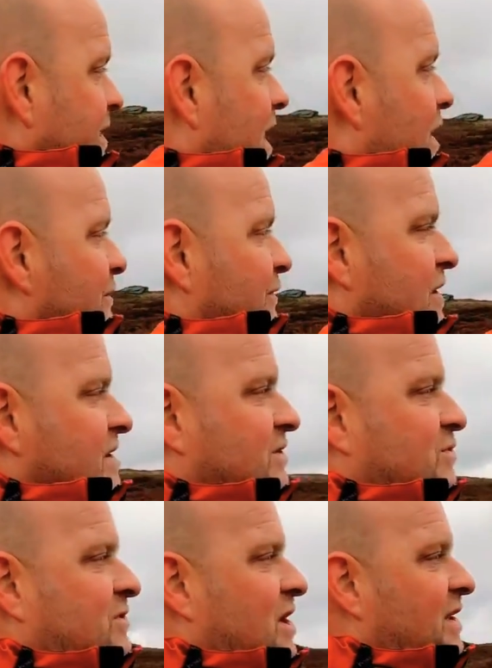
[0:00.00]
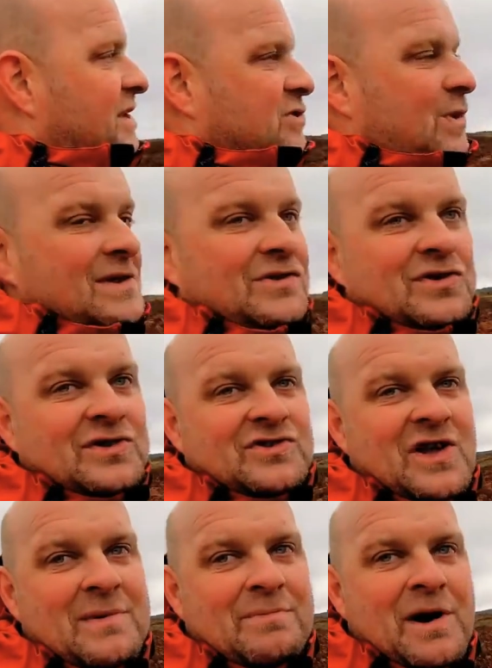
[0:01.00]
Hopefully this weather's going to
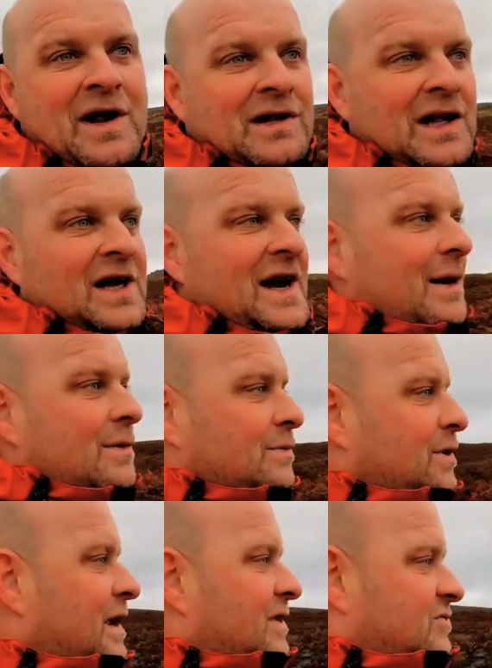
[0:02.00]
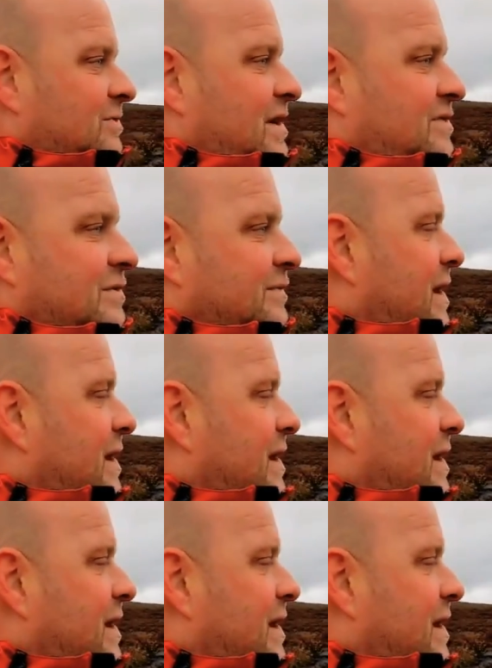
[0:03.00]
stay pretty clear now, and we're going to get some decent